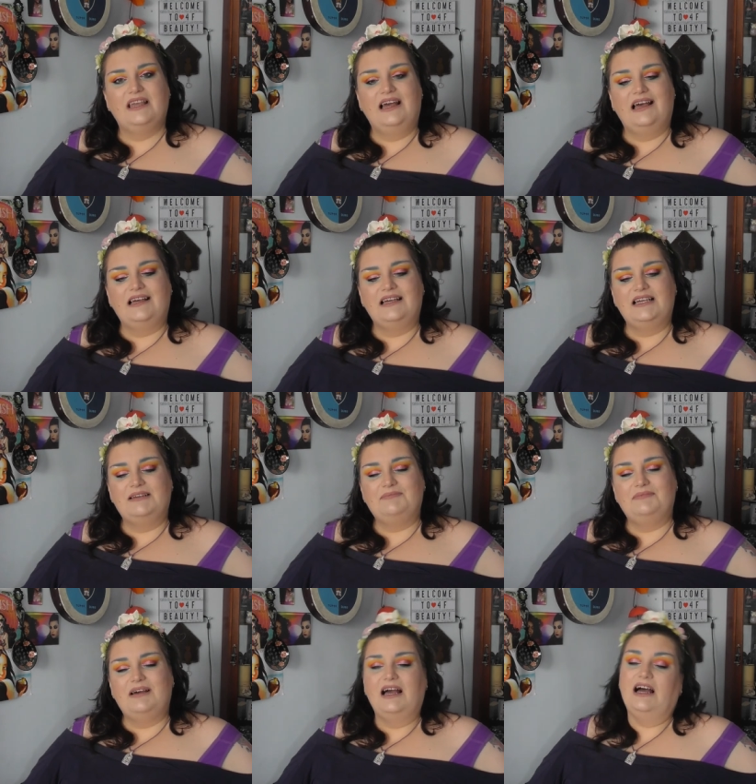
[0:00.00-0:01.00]

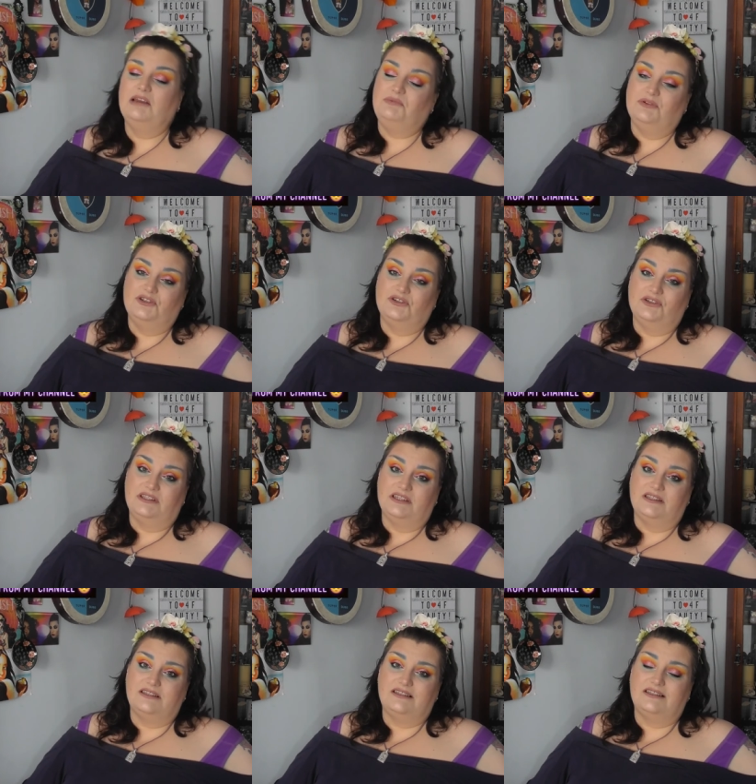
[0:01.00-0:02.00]
I hope you enjoyed
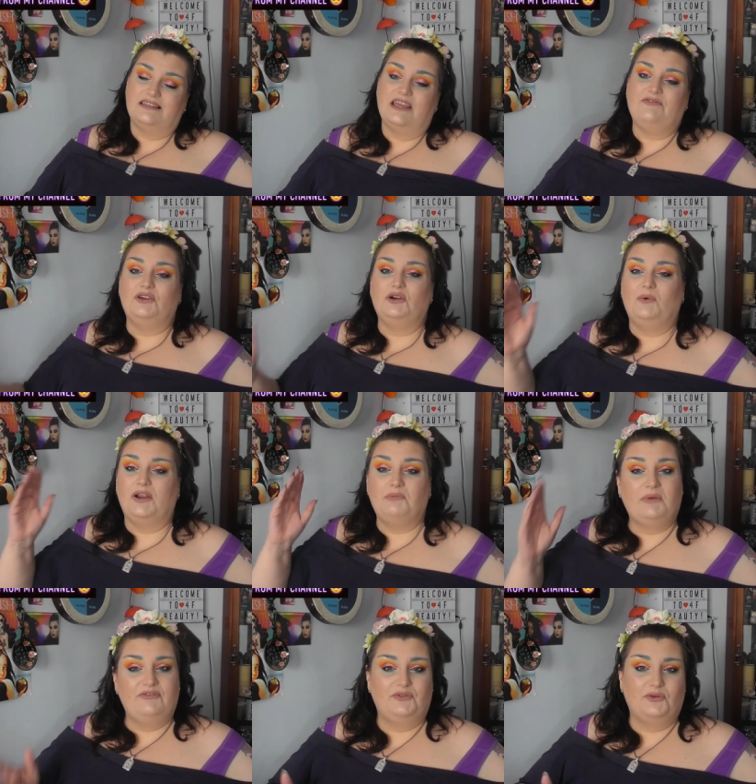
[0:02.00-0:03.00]
this. If you're one of
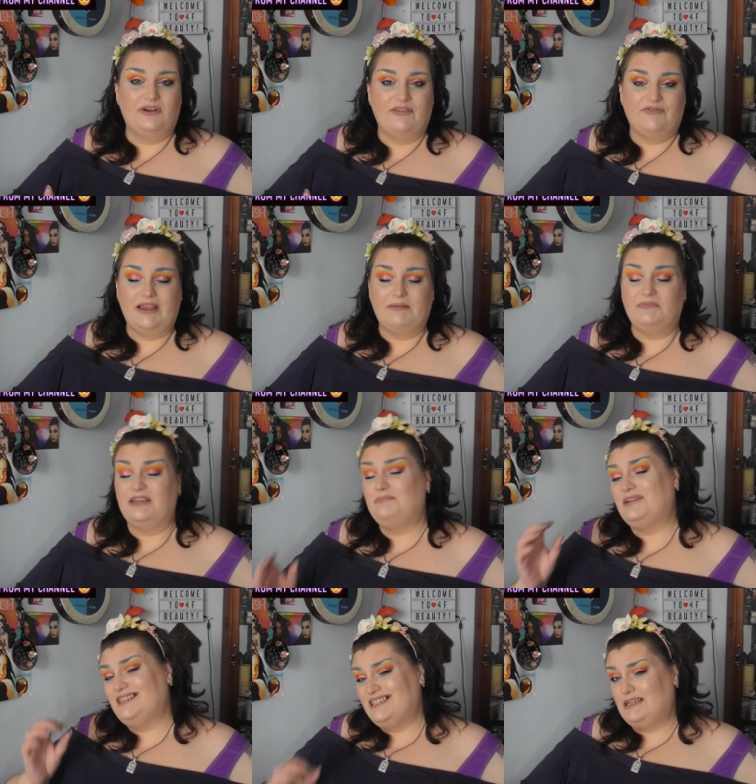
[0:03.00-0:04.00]
my 4F family,
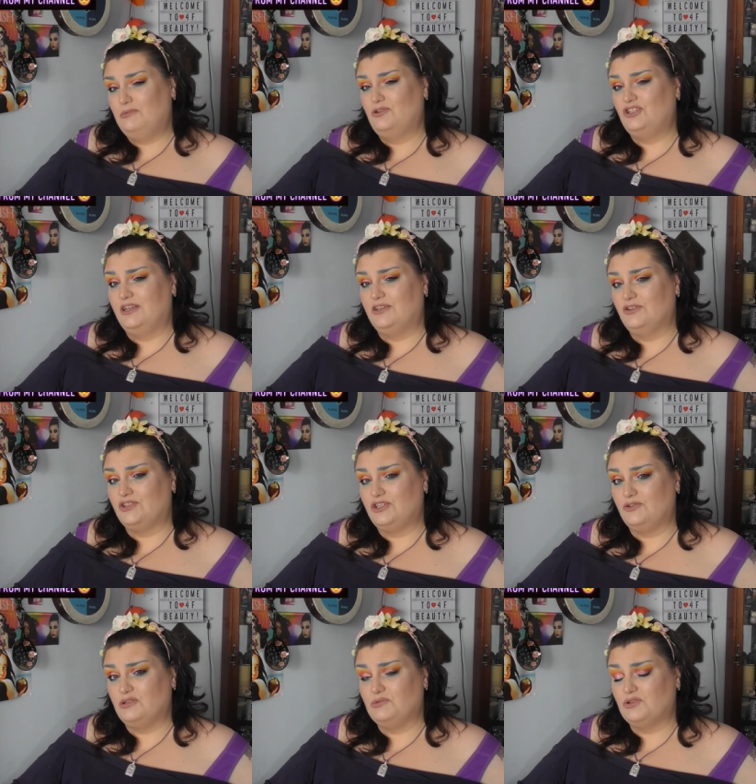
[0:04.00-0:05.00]
please double check you're
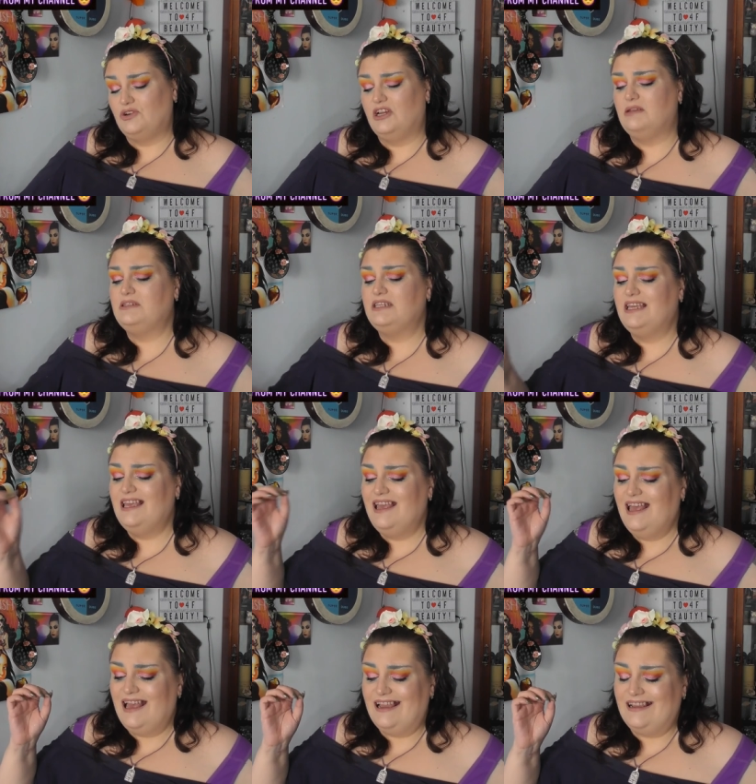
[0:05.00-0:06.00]
still subscribed,
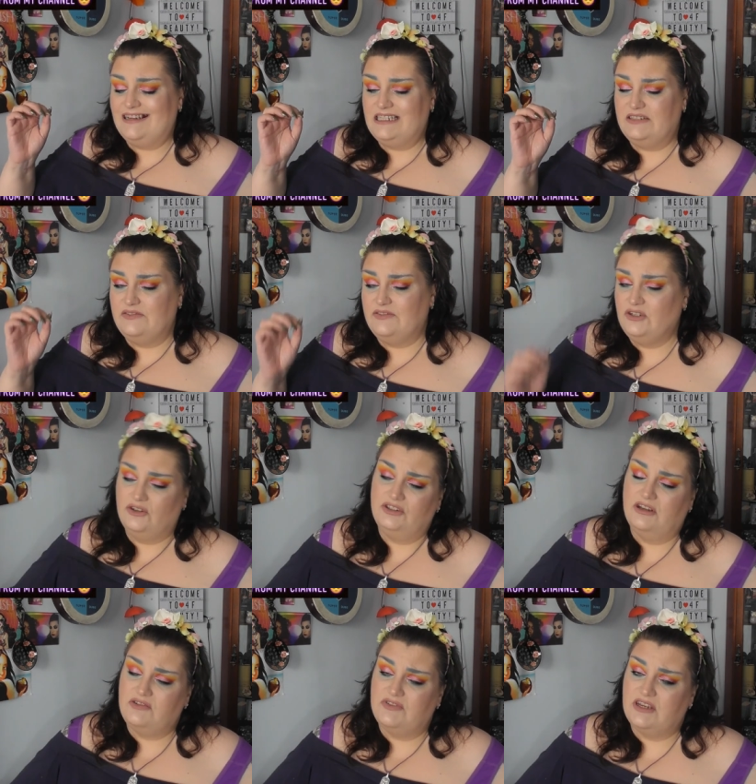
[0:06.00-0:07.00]
and if you've got
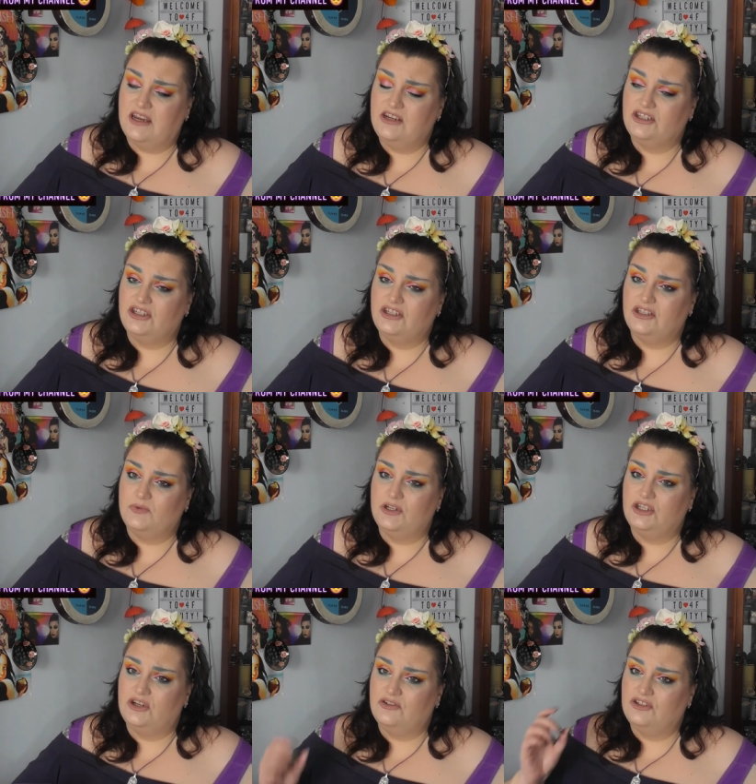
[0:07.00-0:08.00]
notifications
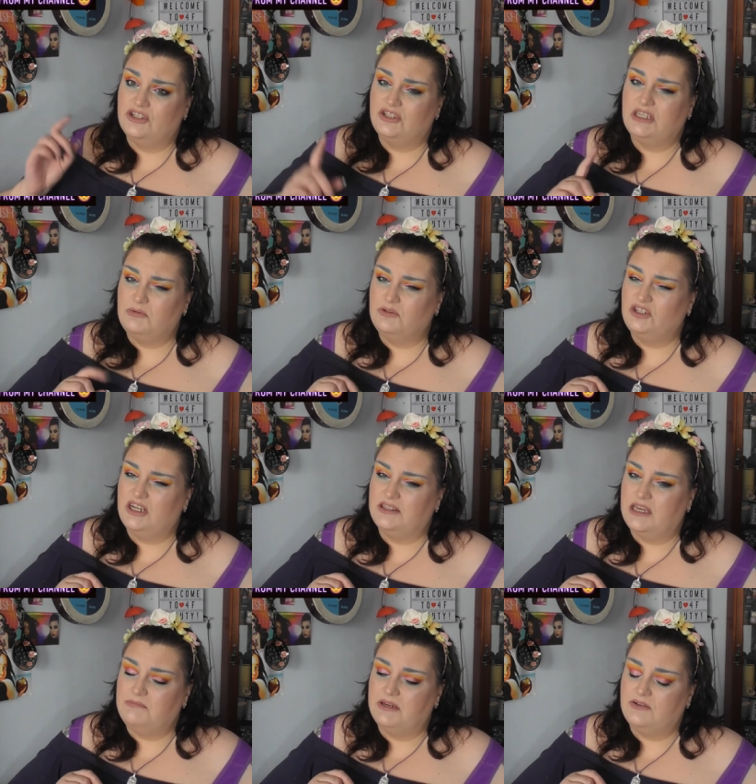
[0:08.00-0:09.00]
switched on, just double check
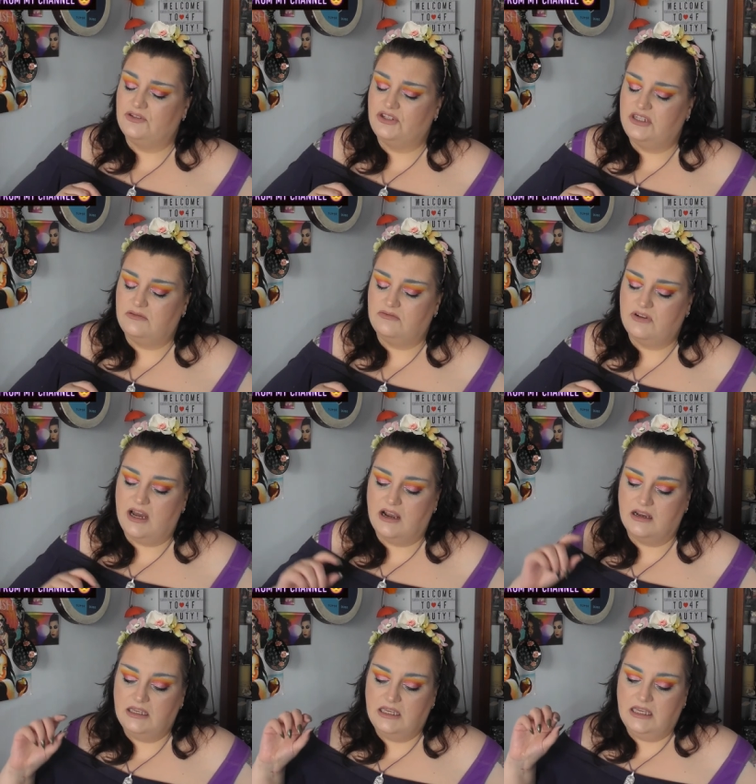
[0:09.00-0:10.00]
that bell's still
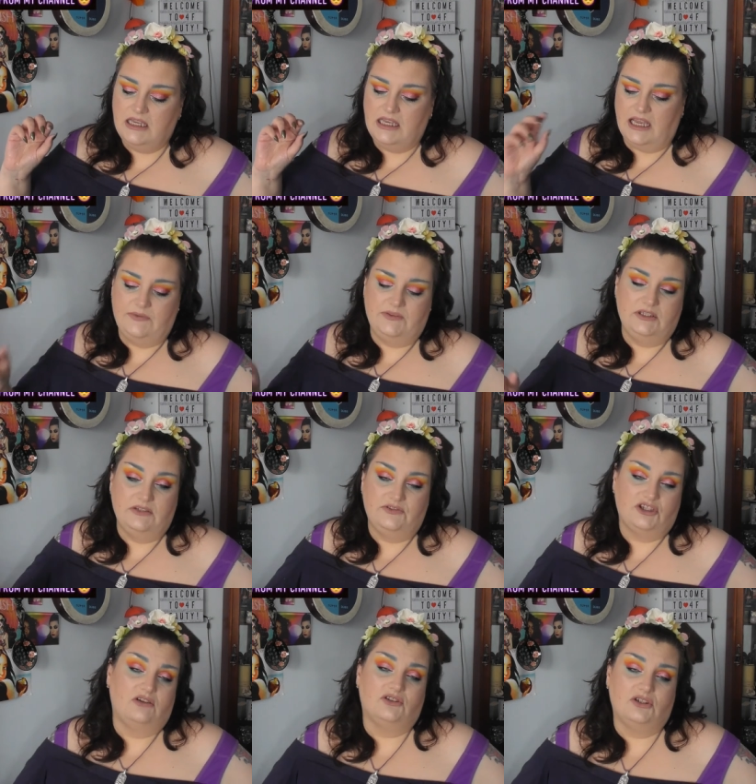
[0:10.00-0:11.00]
rung and that you've
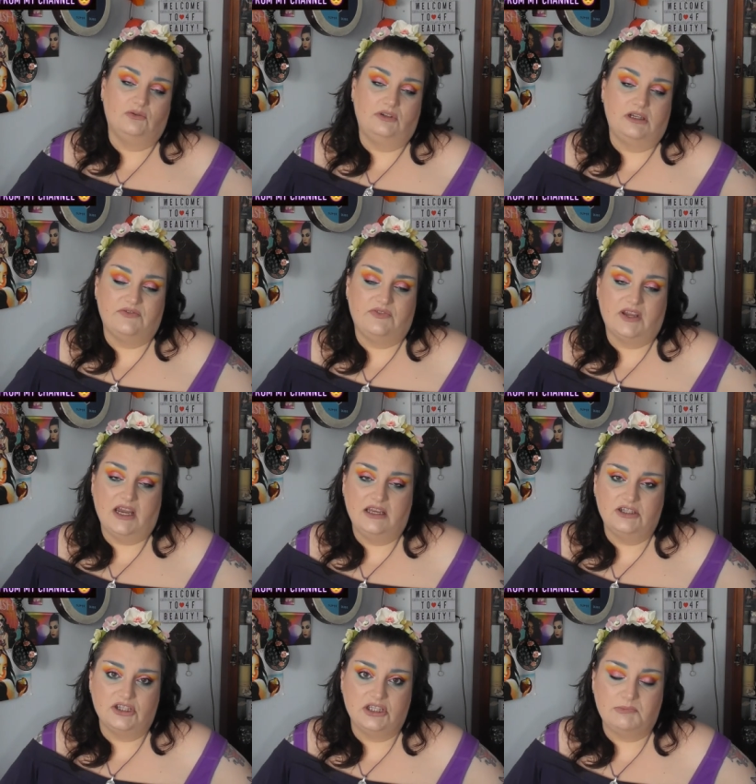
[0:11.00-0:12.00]
chosen all
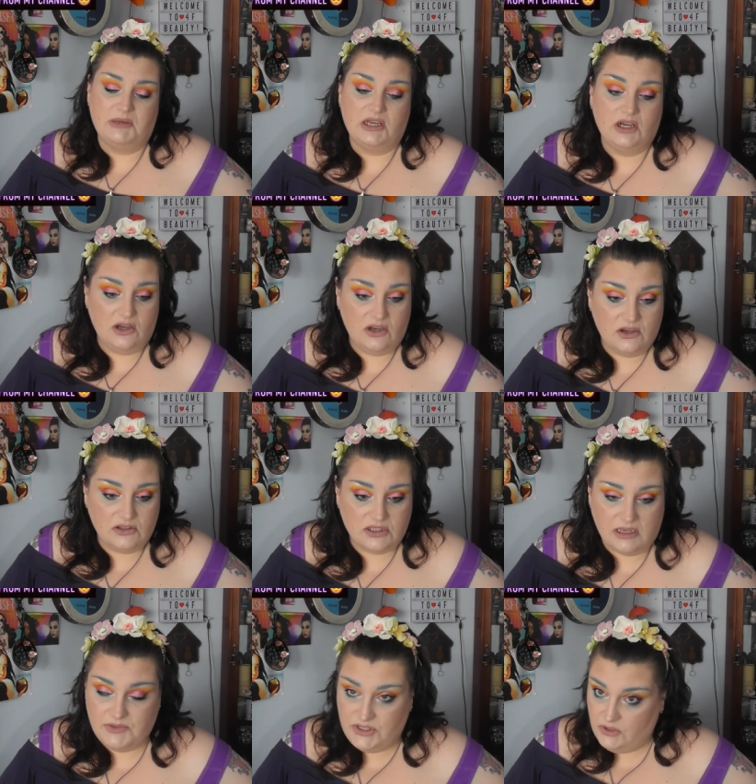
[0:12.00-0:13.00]
notifications, because
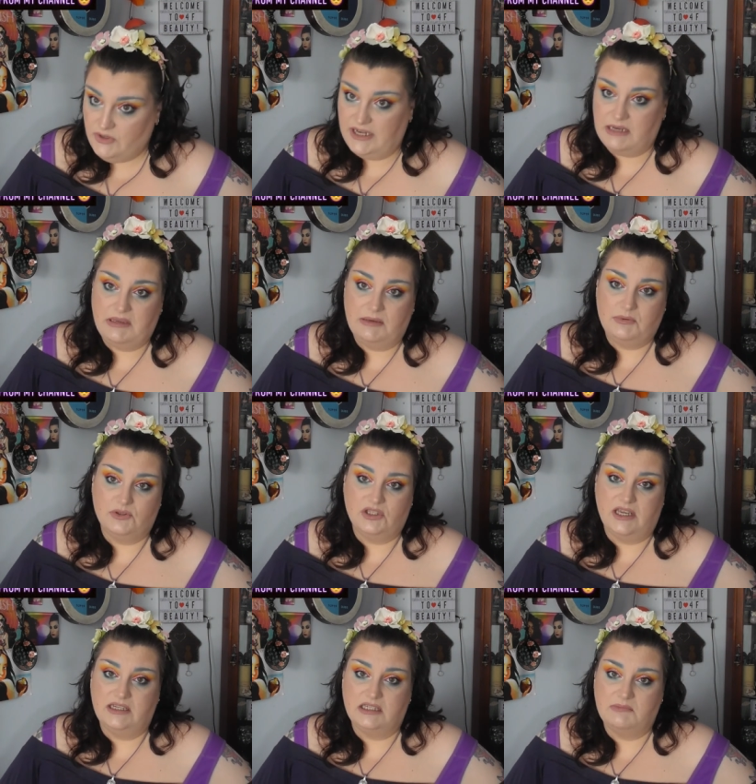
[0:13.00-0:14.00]
I'm still getting people
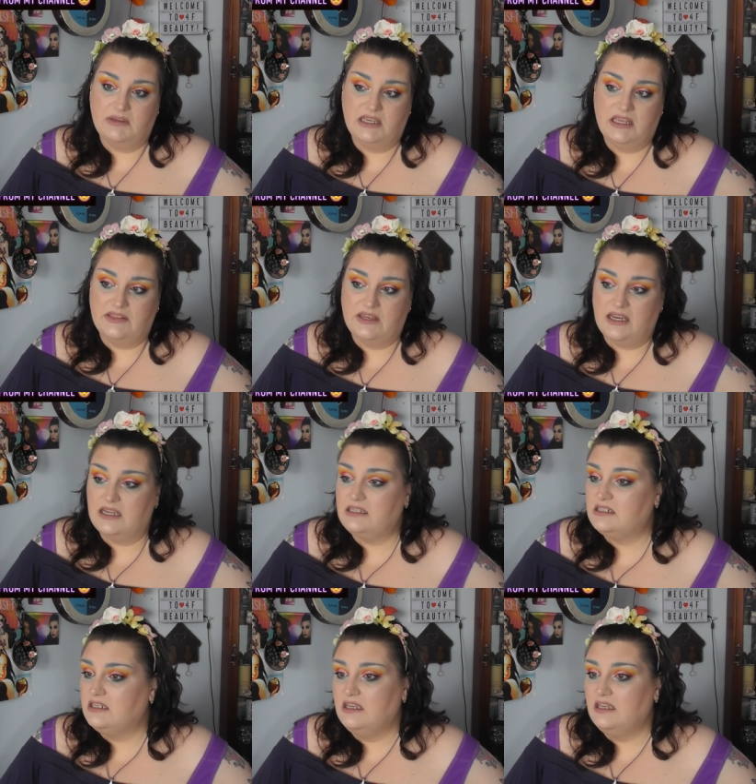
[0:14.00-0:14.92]
saying to me that